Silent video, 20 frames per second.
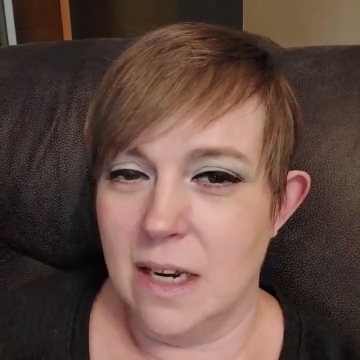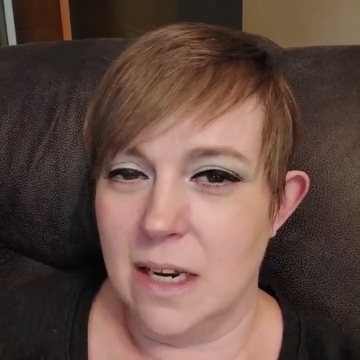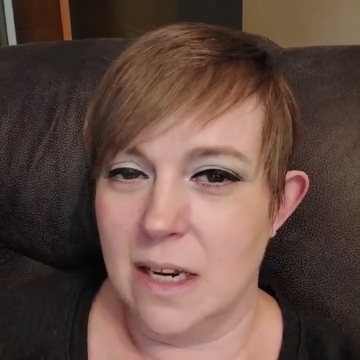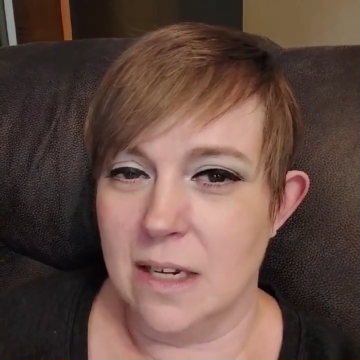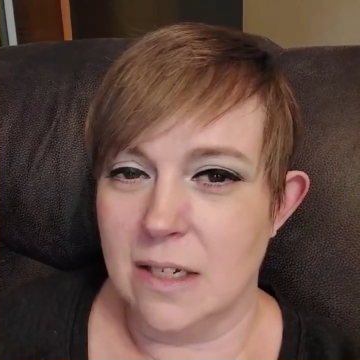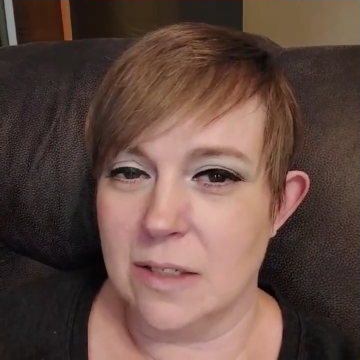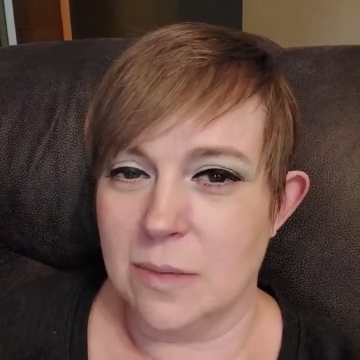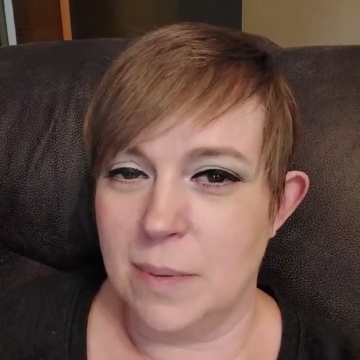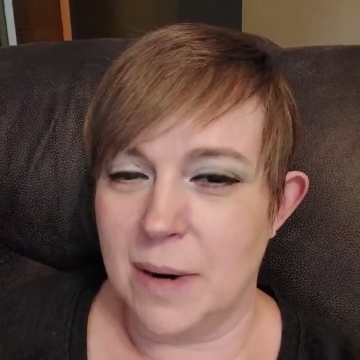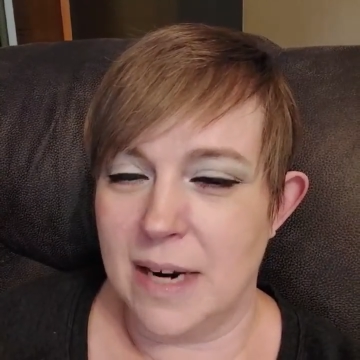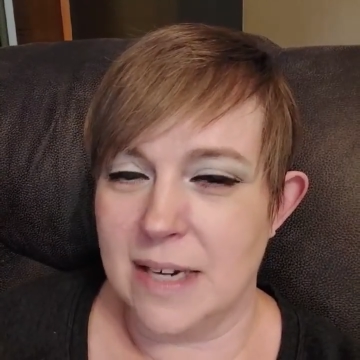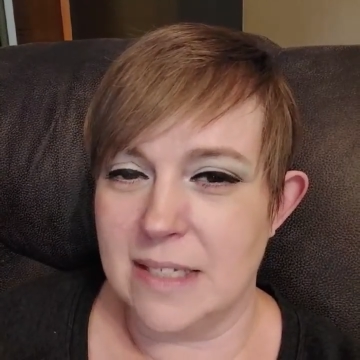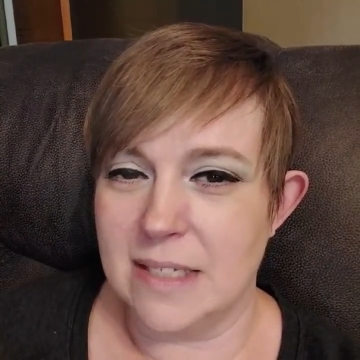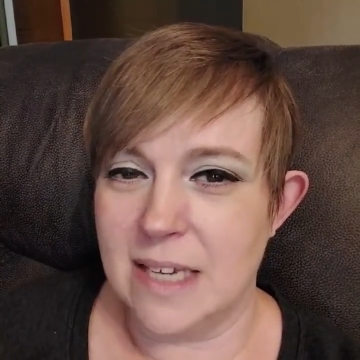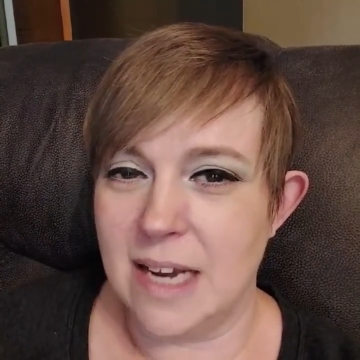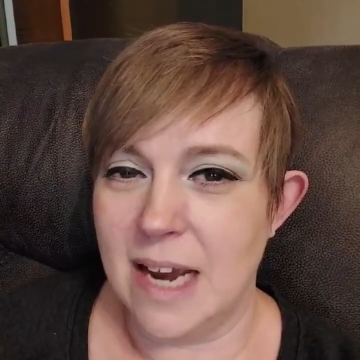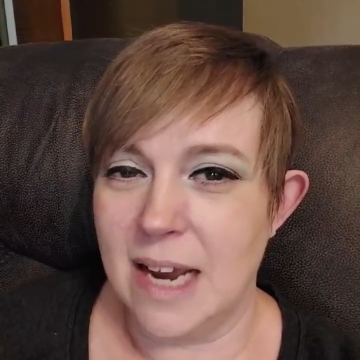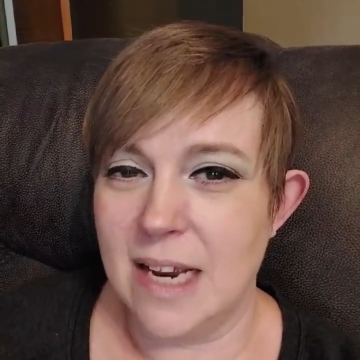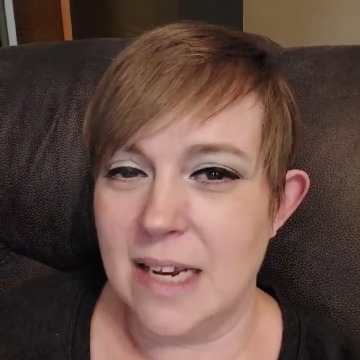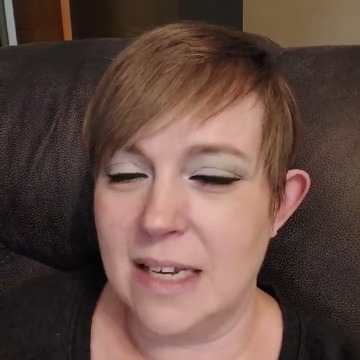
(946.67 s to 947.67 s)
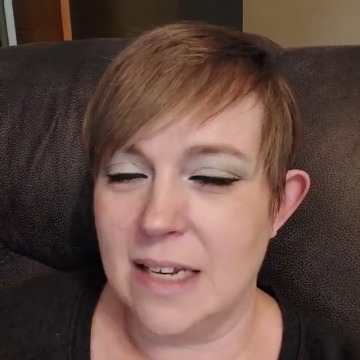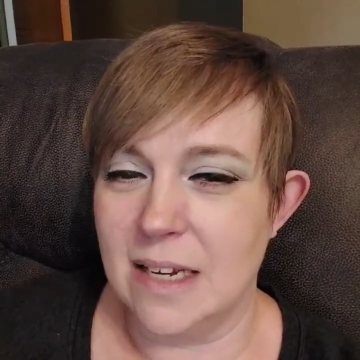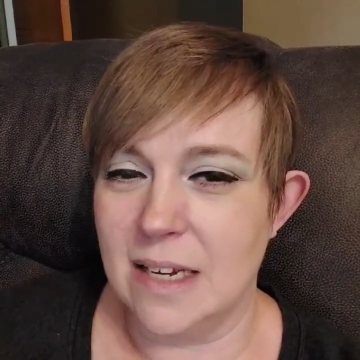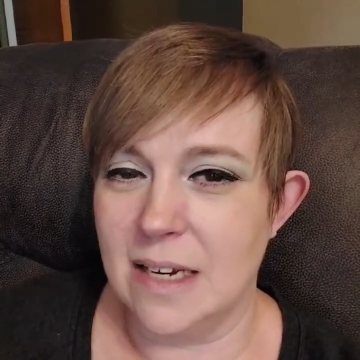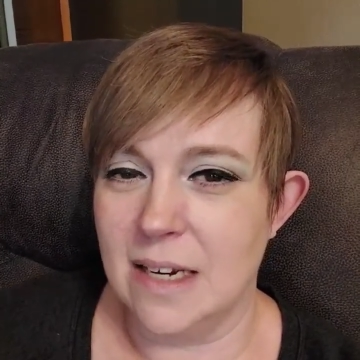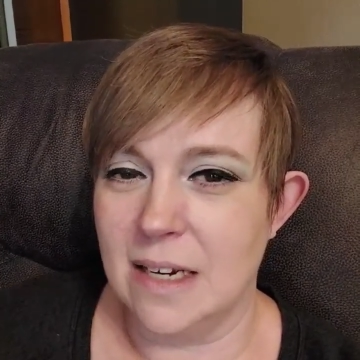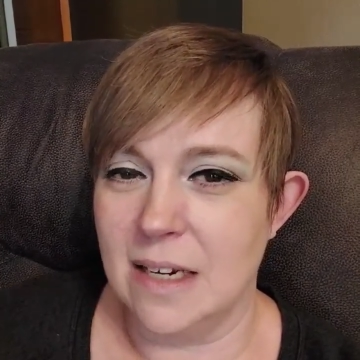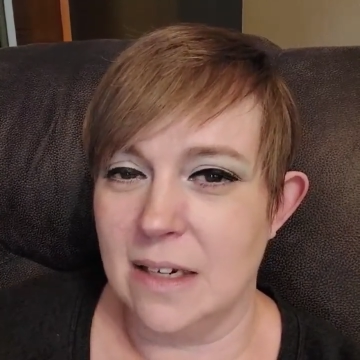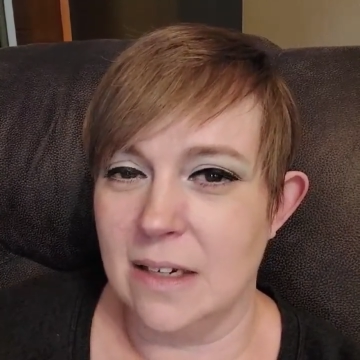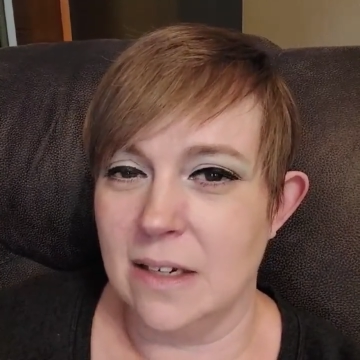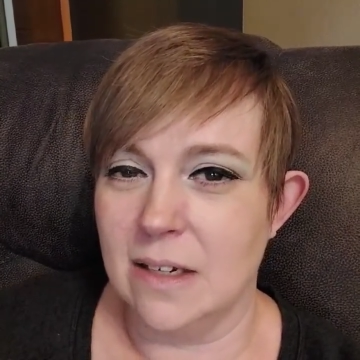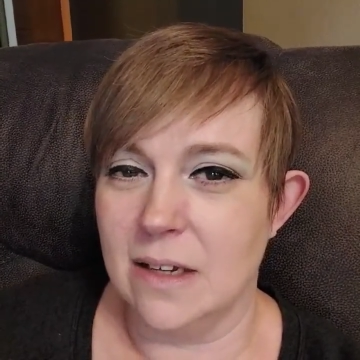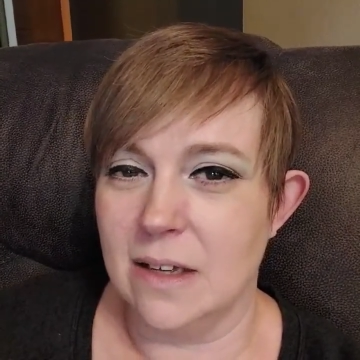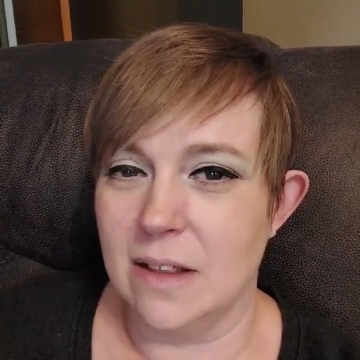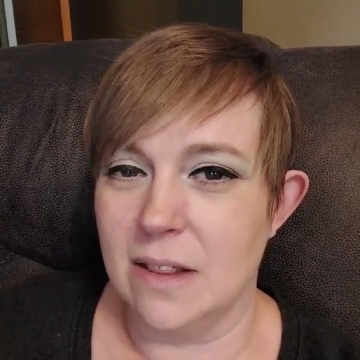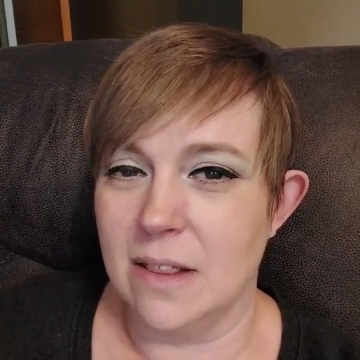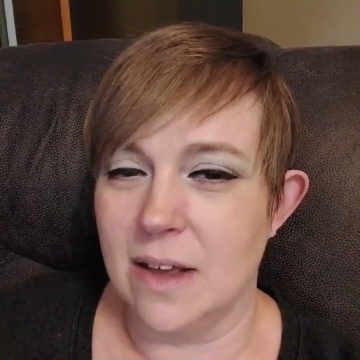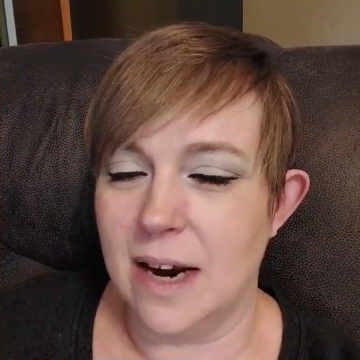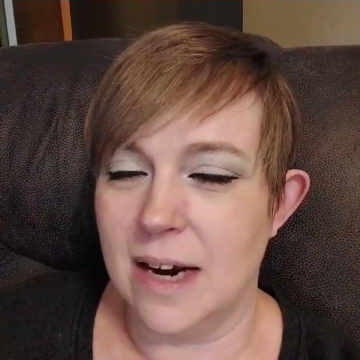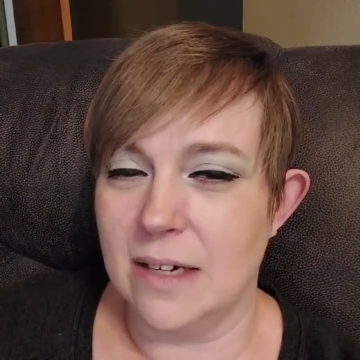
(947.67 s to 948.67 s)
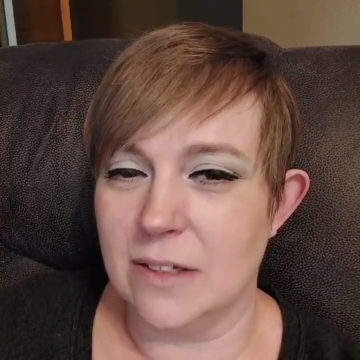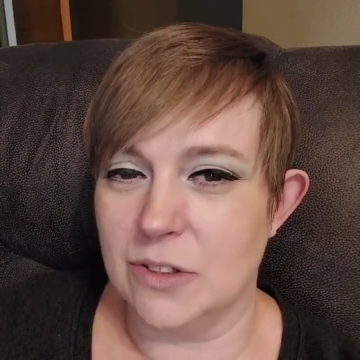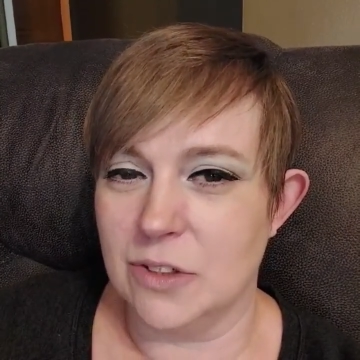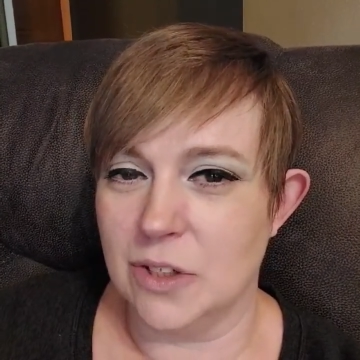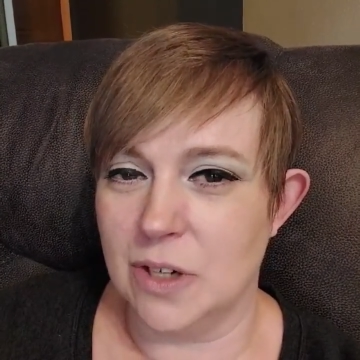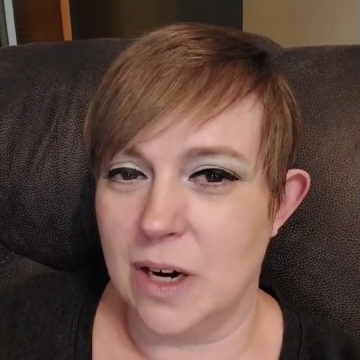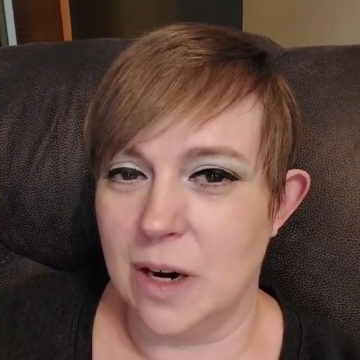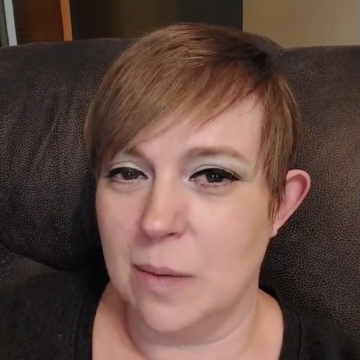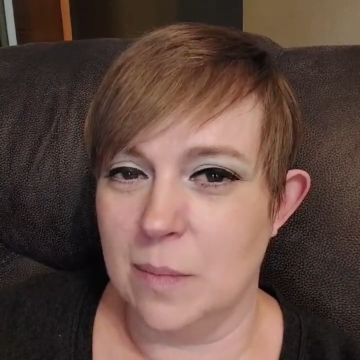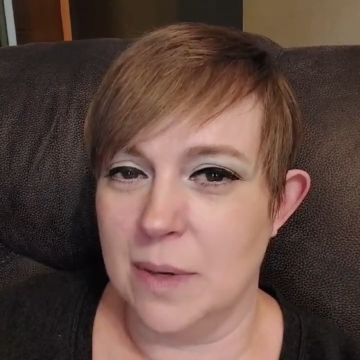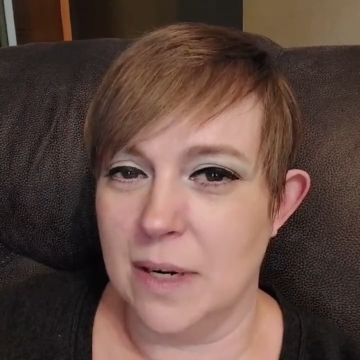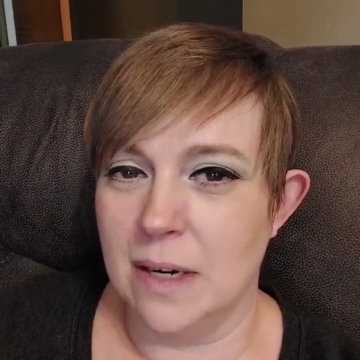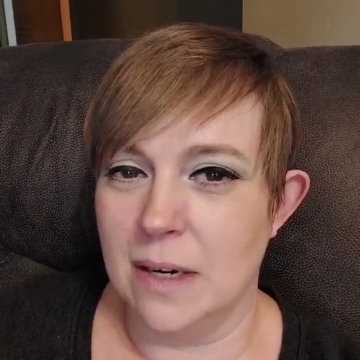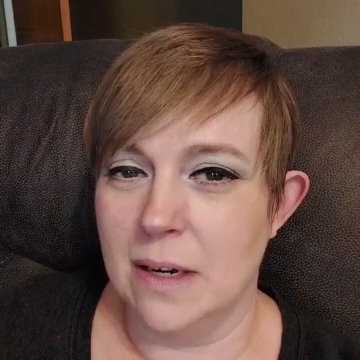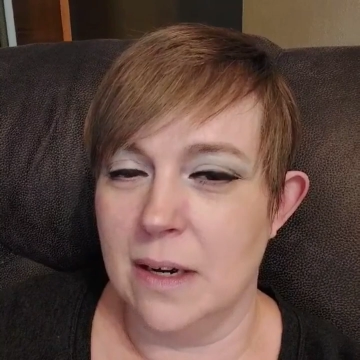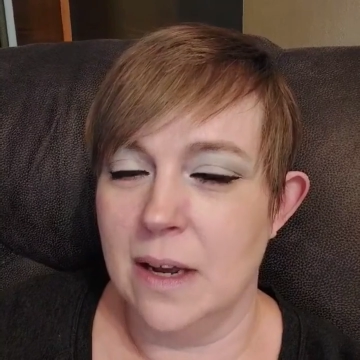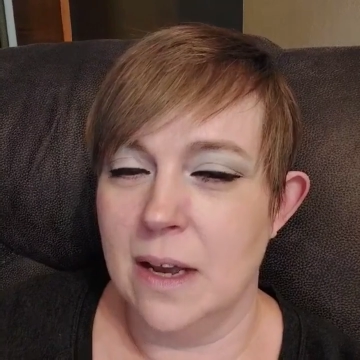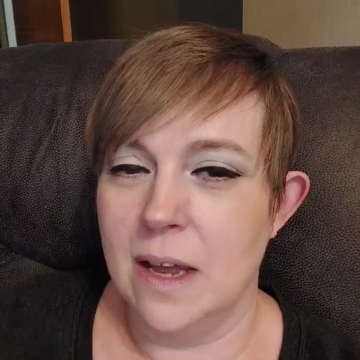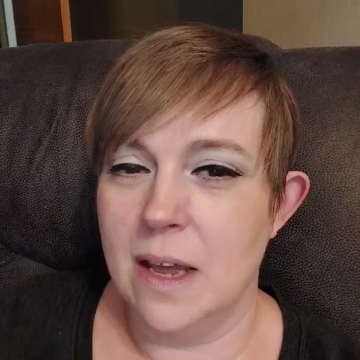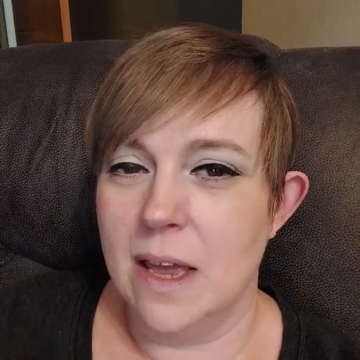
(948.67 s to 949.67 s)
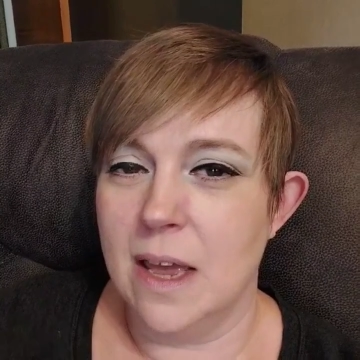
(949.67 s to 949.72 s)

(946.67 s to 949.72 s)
is by taking that trauma